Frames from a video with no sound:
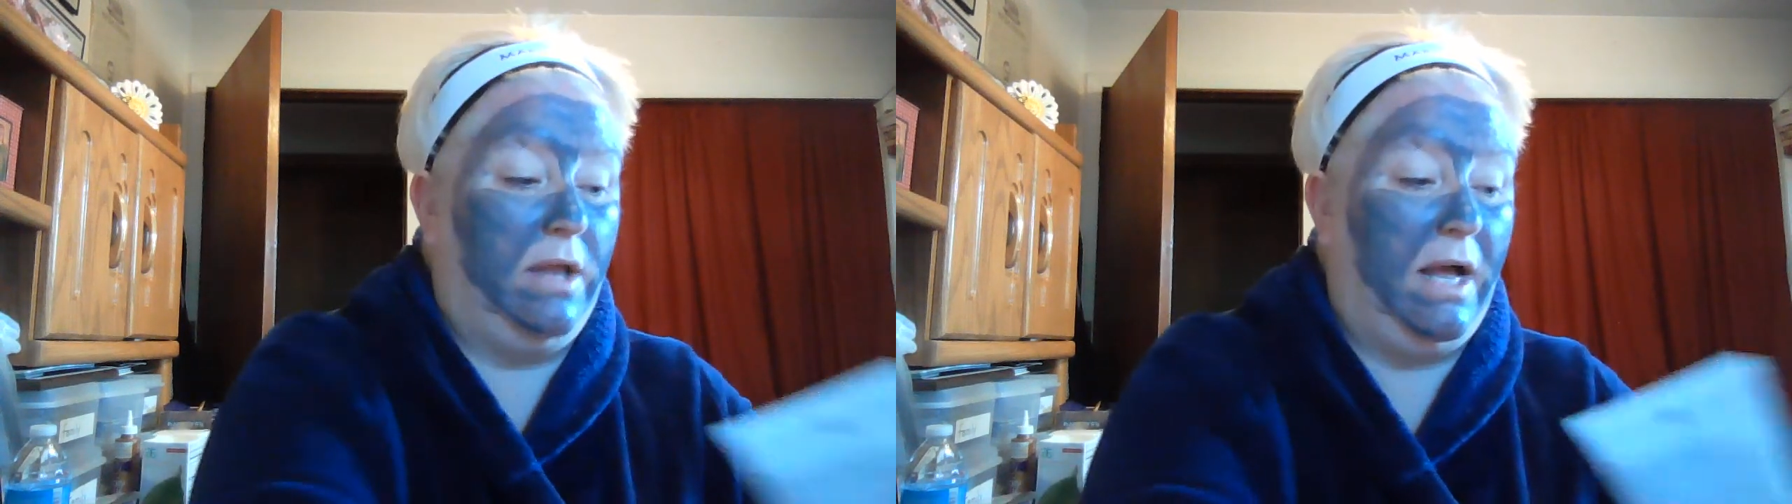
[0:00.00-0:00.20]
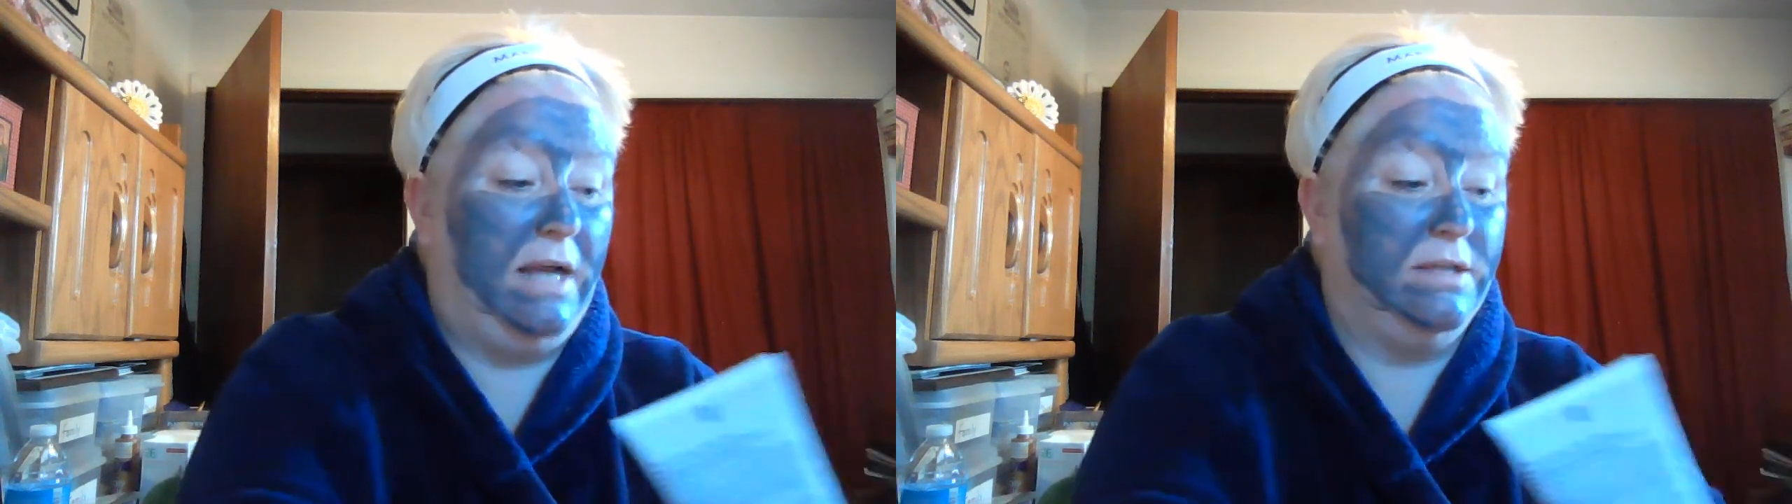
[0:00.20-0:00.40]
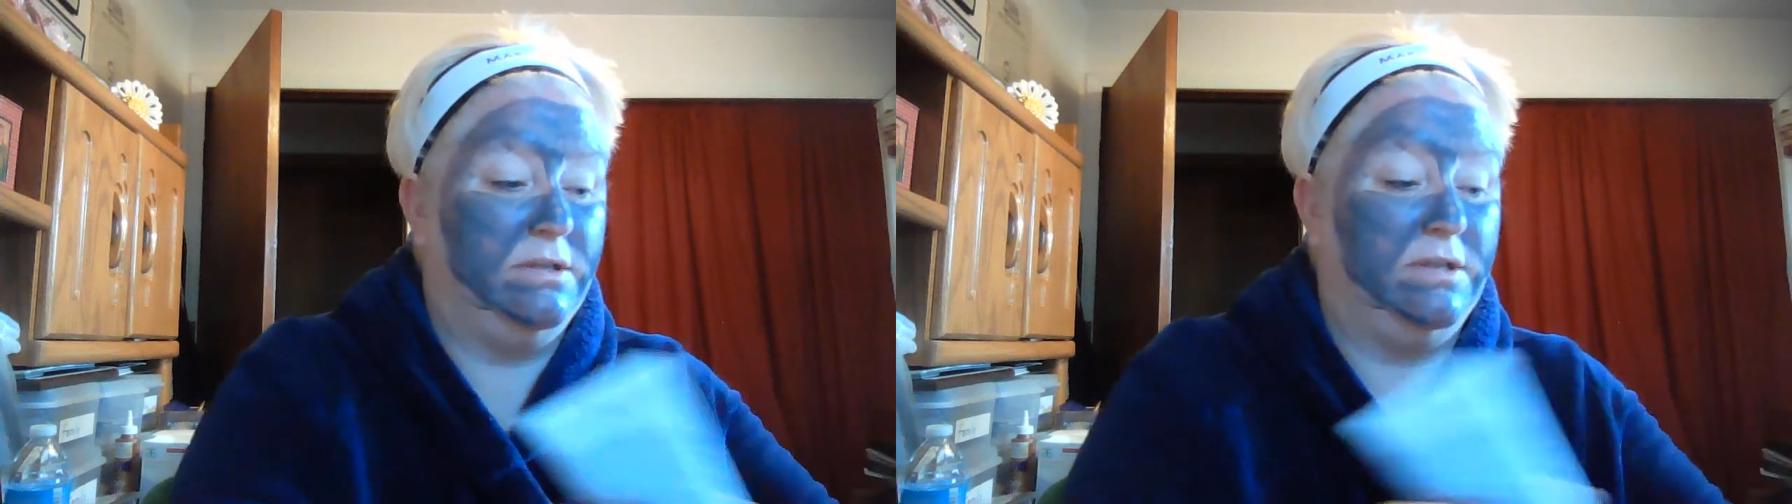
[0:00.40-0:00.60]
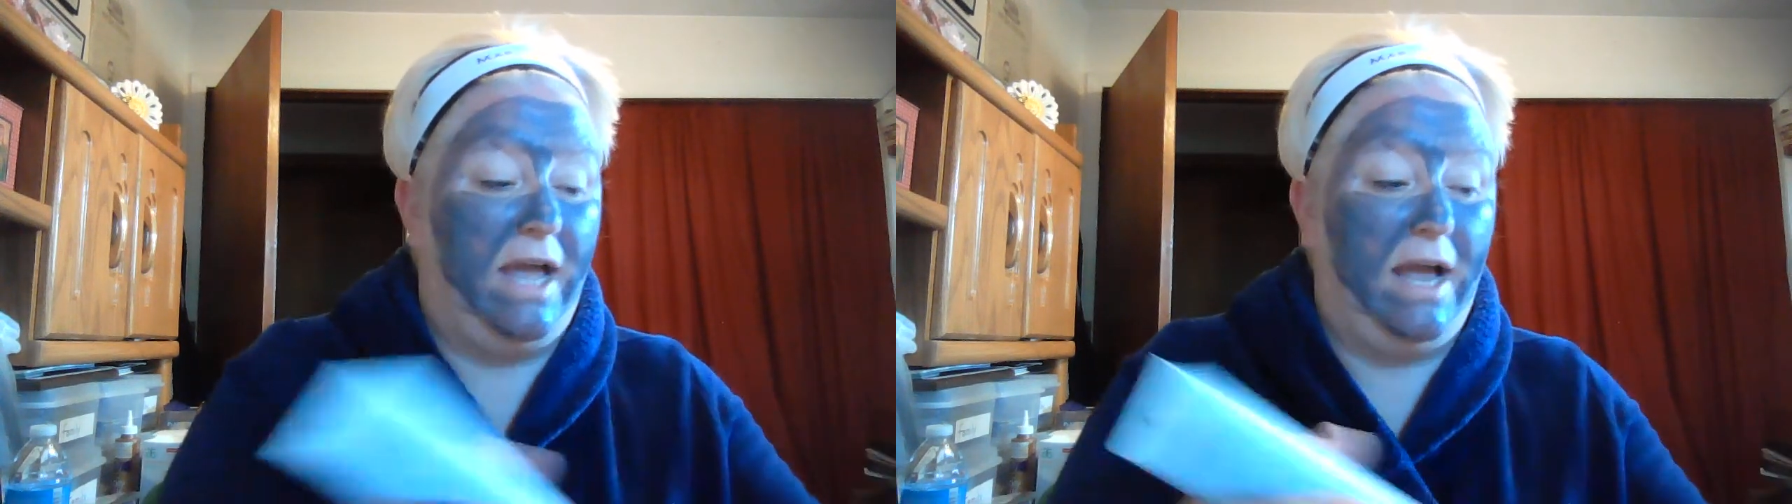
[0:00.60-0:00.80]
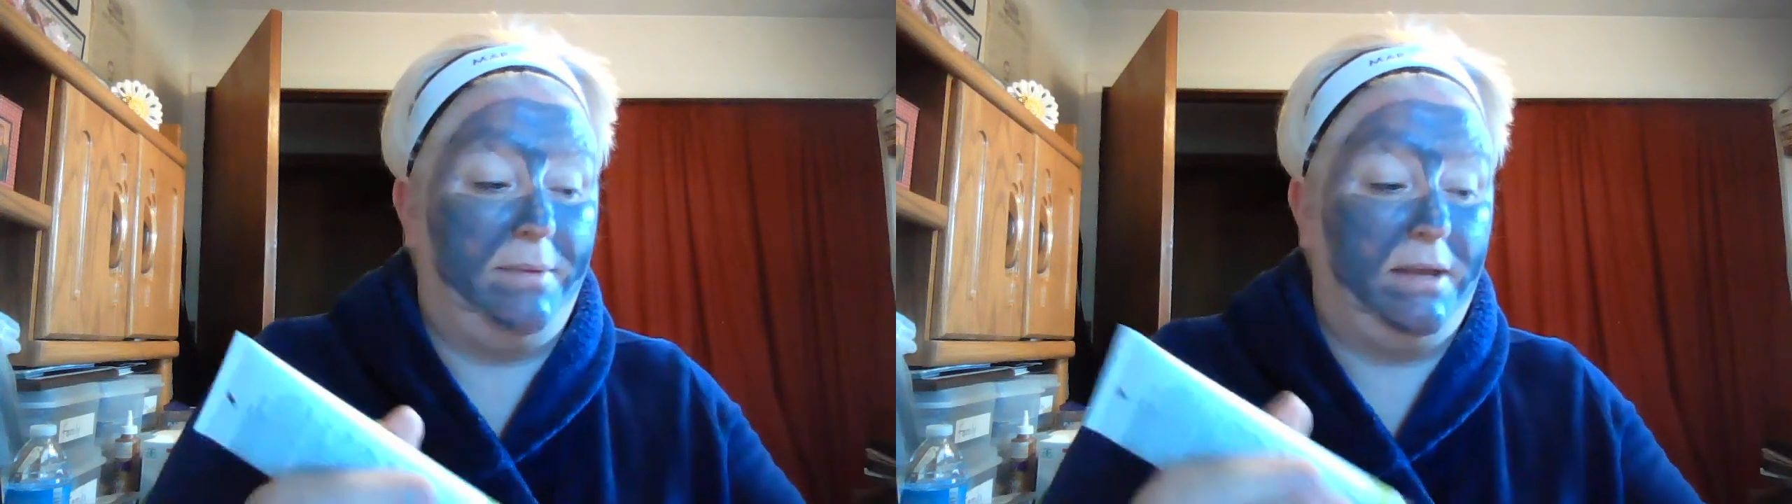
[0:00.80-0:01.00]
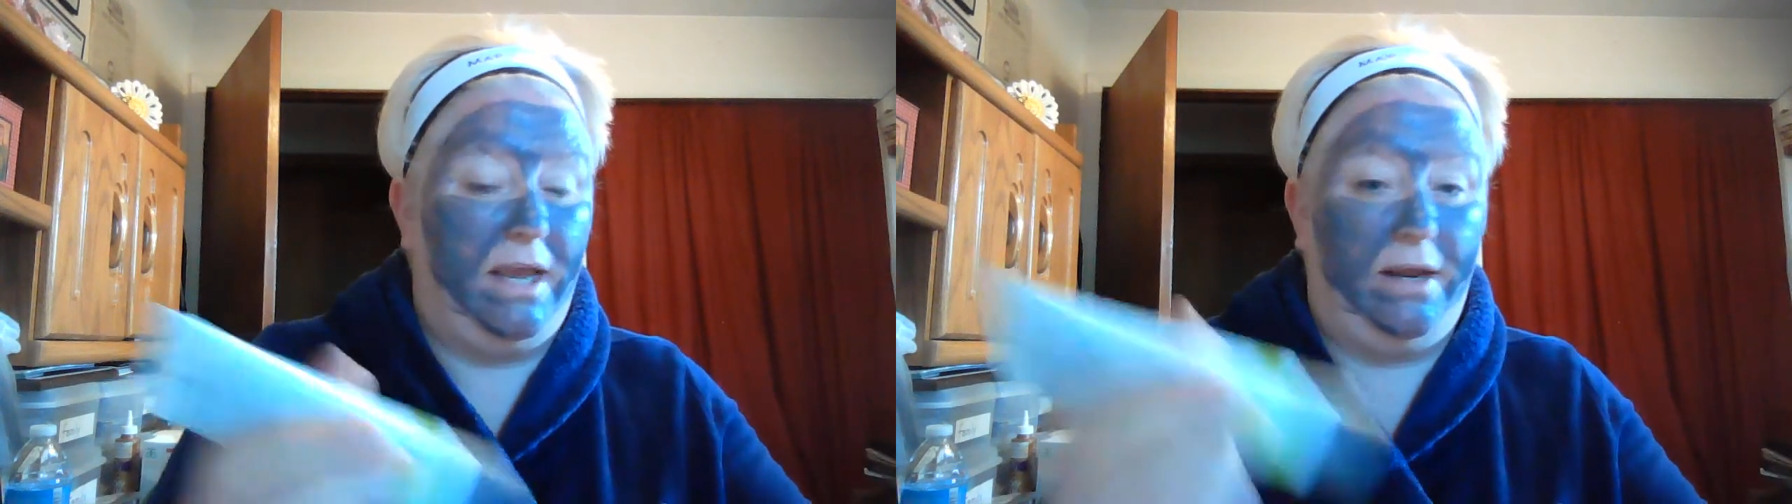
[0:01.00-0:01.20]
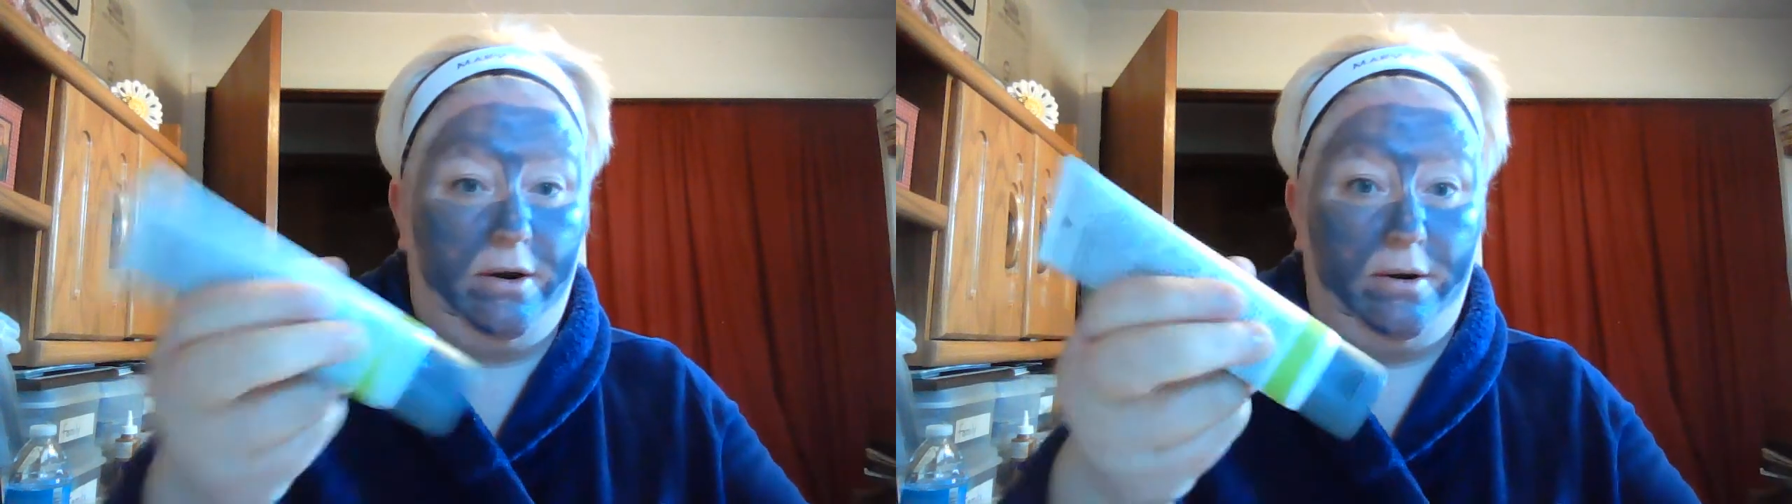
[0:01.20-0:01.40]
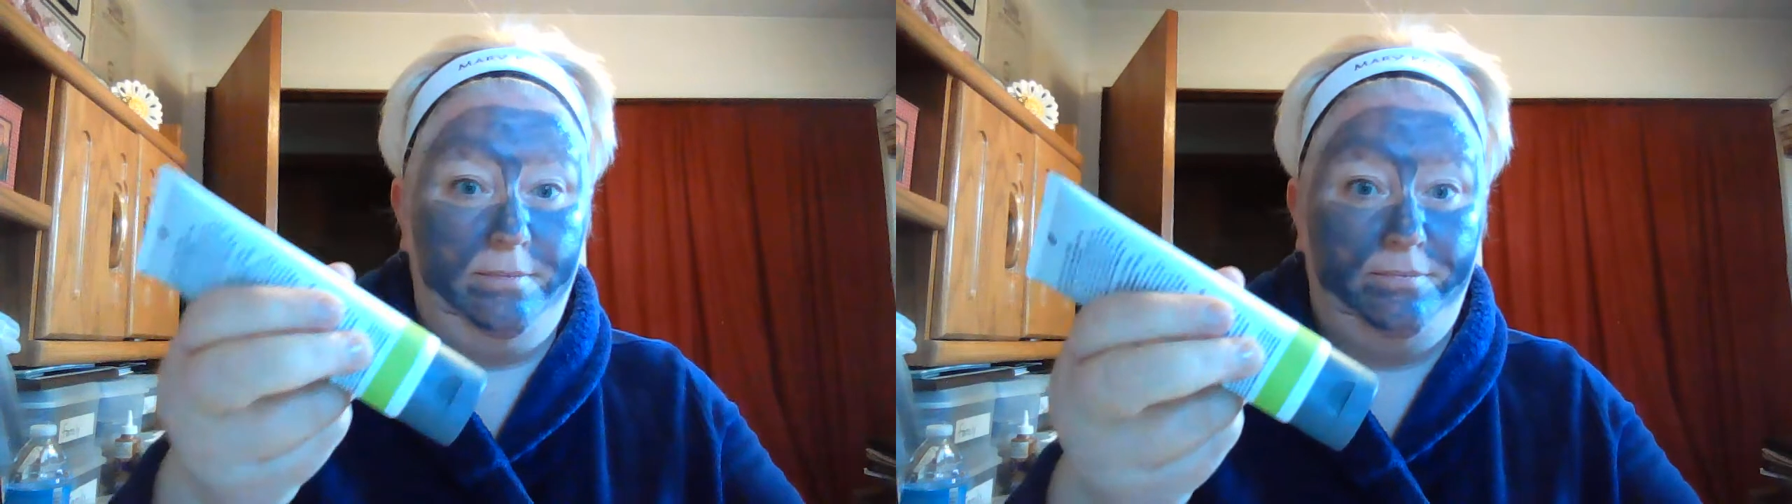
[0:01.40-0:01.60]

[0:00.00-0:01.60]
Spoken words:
onto the applicator,